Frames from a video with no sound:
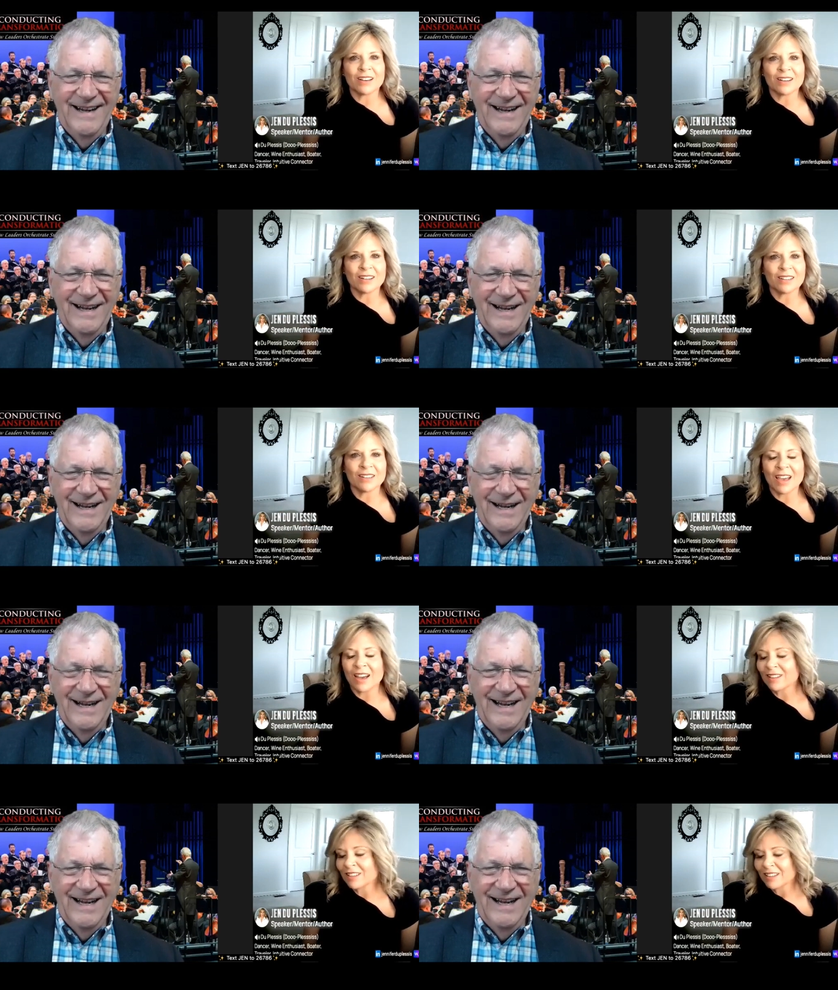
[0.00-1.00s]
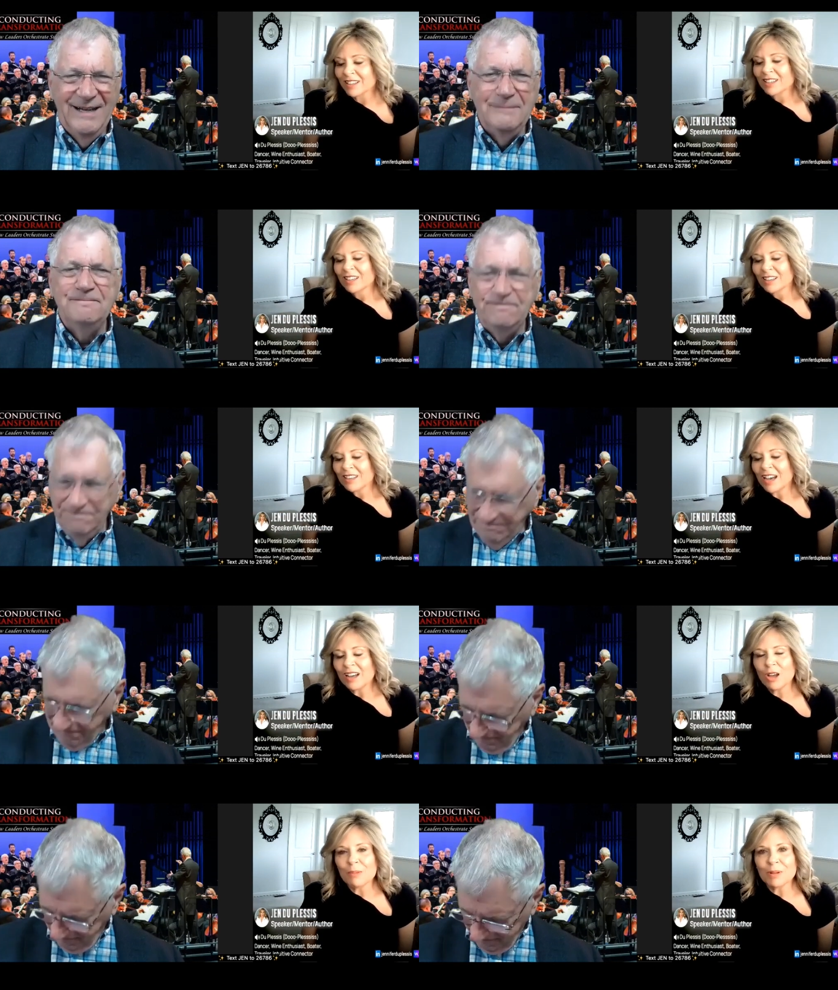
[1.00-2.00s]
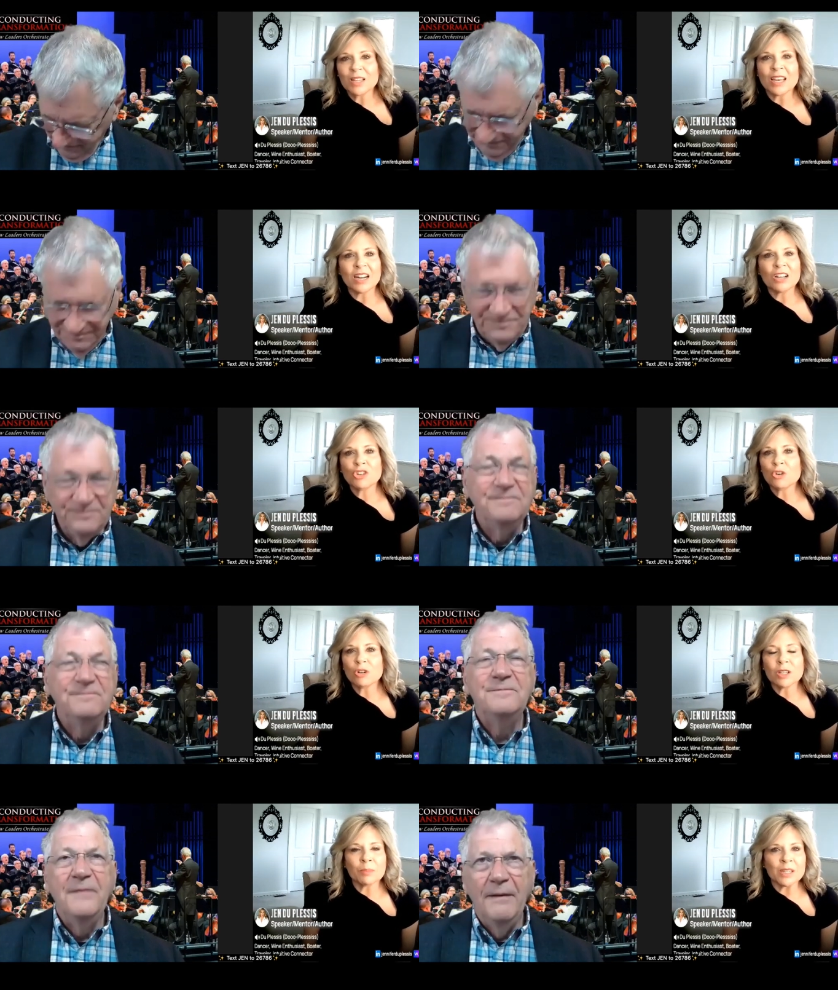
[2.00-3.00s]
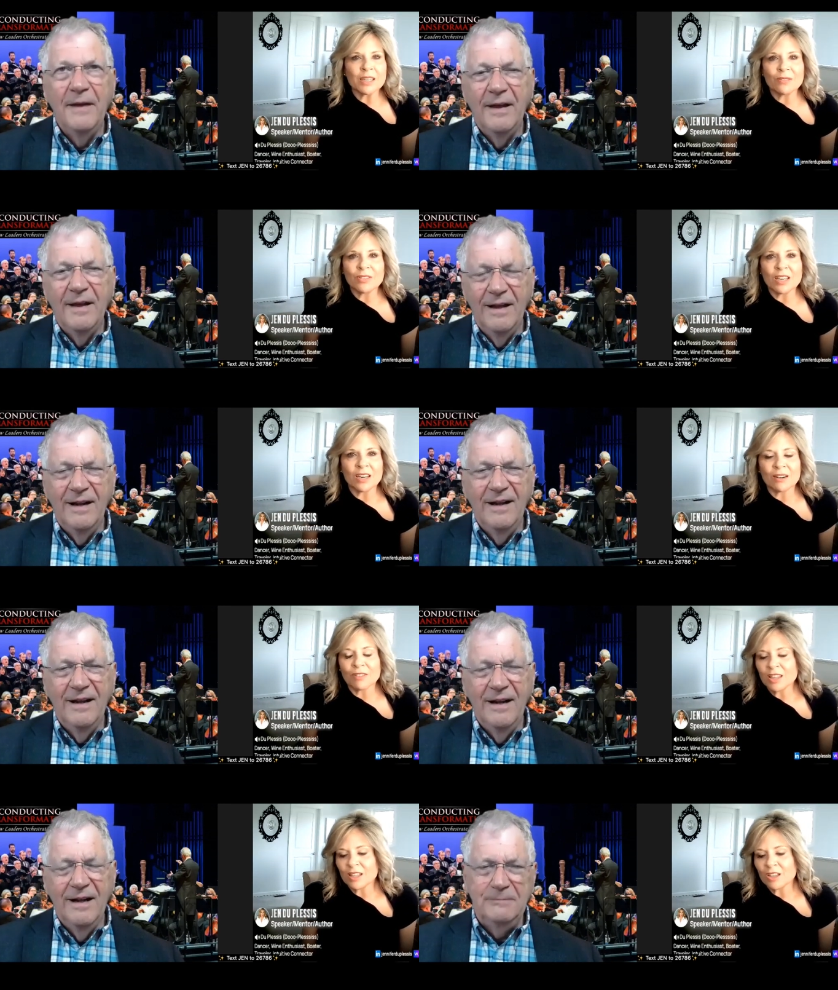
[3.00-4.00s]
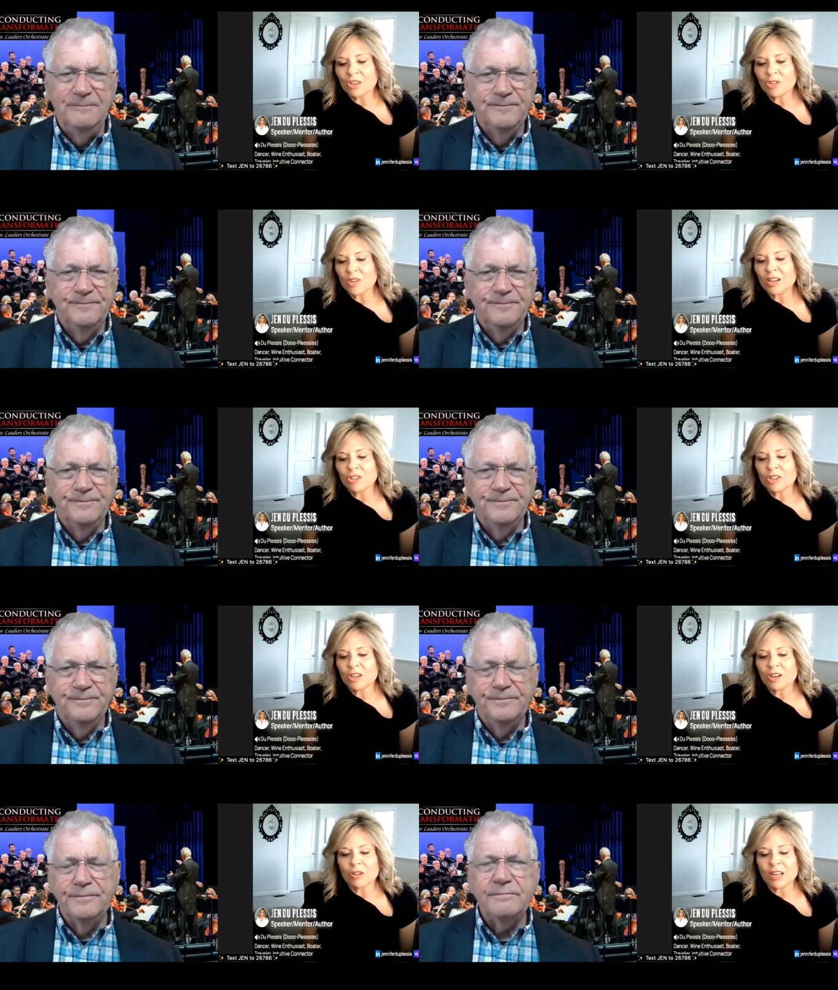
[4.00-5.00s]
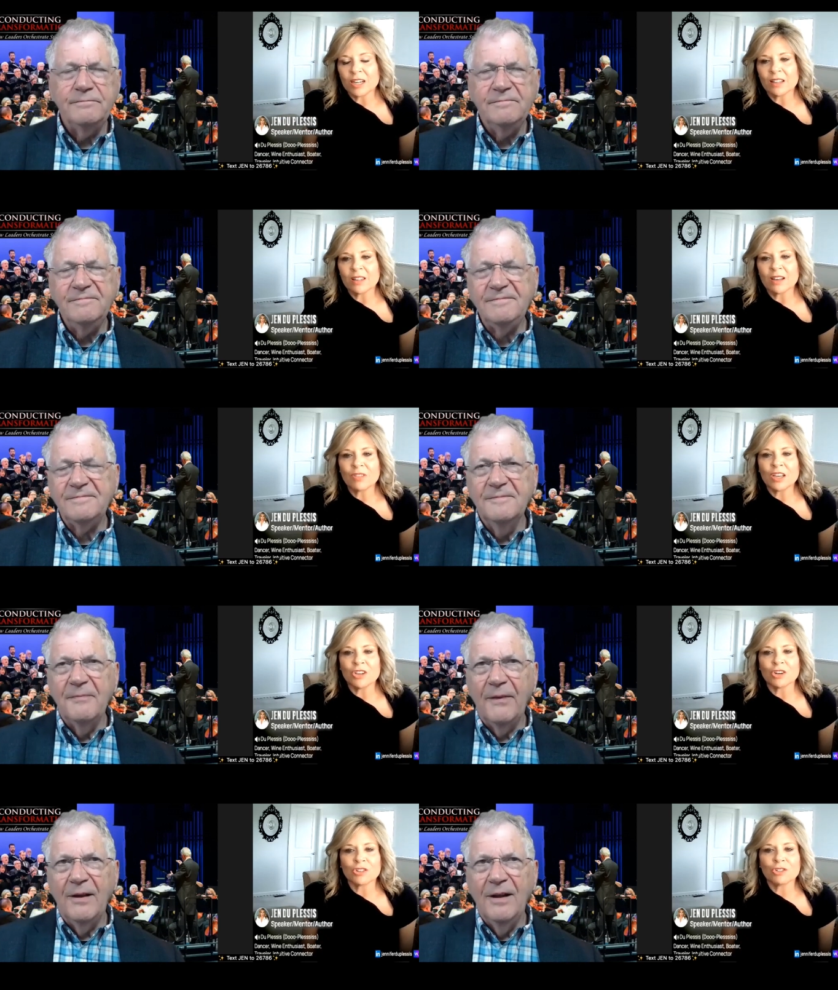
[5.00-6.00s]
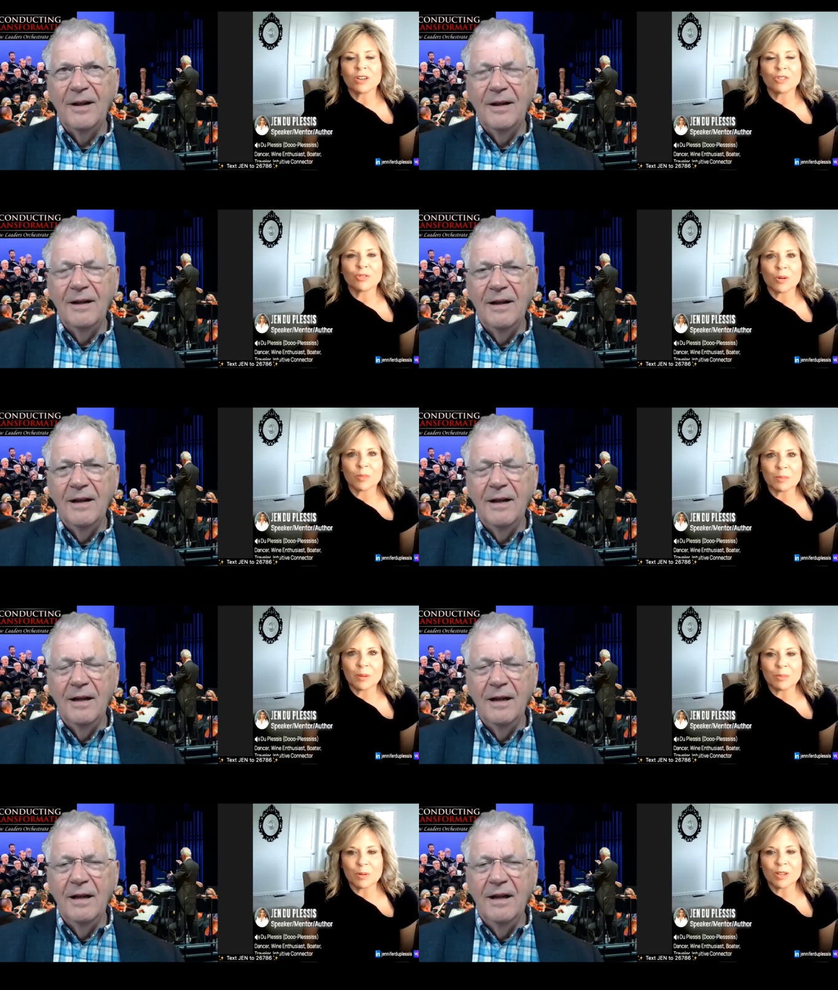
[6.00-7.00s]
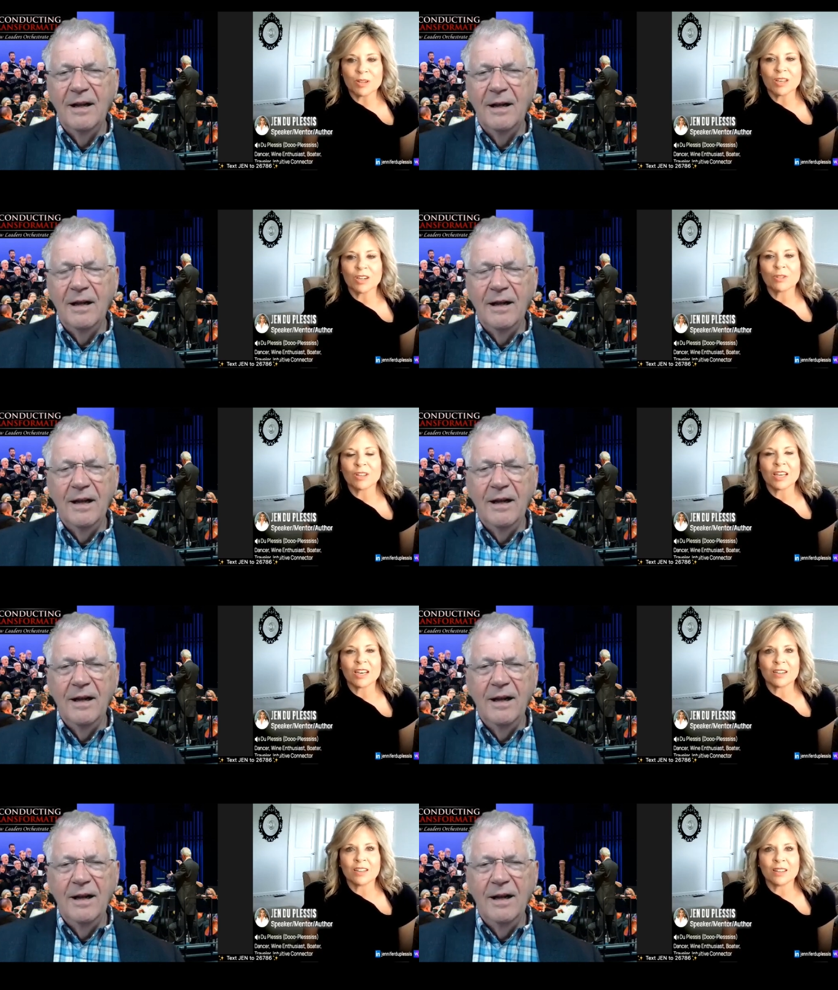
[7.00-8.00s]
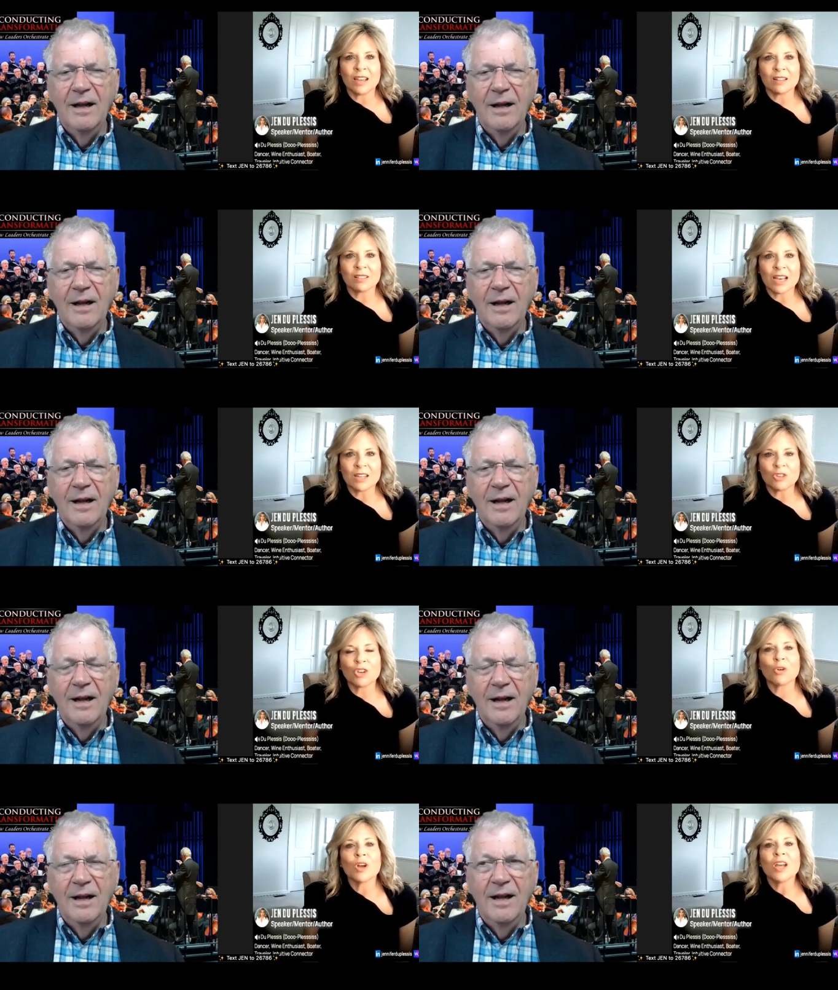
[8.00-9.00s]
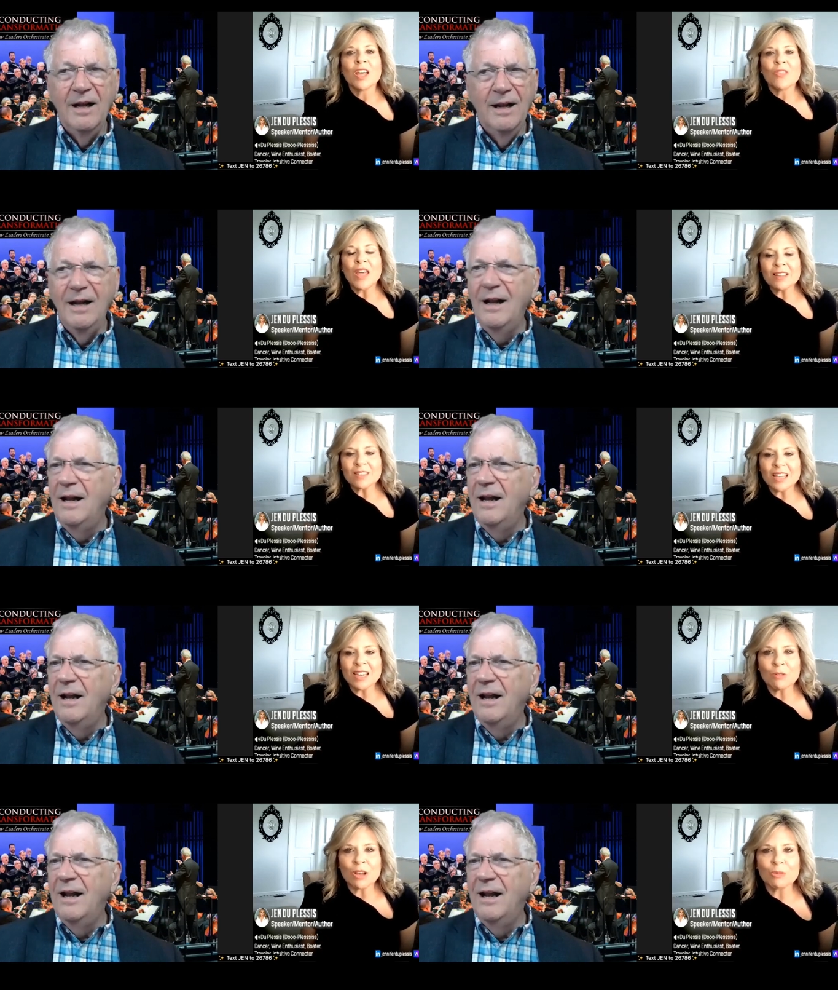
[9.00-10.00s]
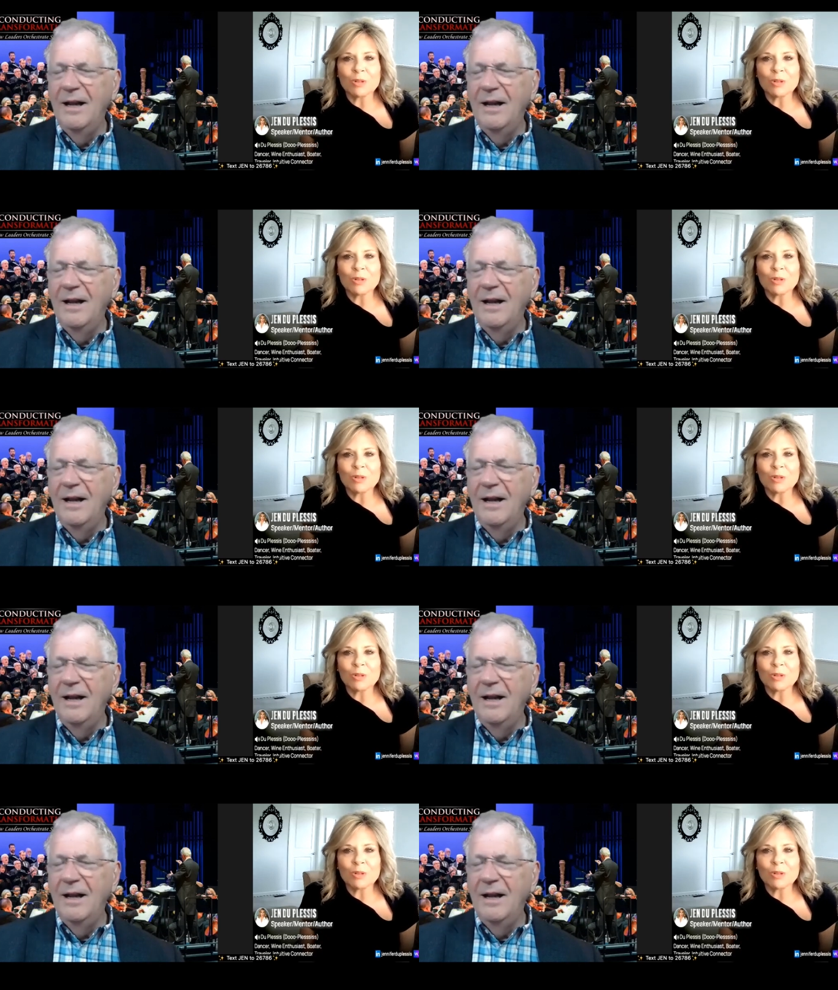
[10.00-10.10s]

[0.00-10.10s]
Speaker 1: Uh, yeah, yeah, I bel and I totally believe in everything that you said, you know, and I love that you're transforming people, you know, in that in that light. So that said,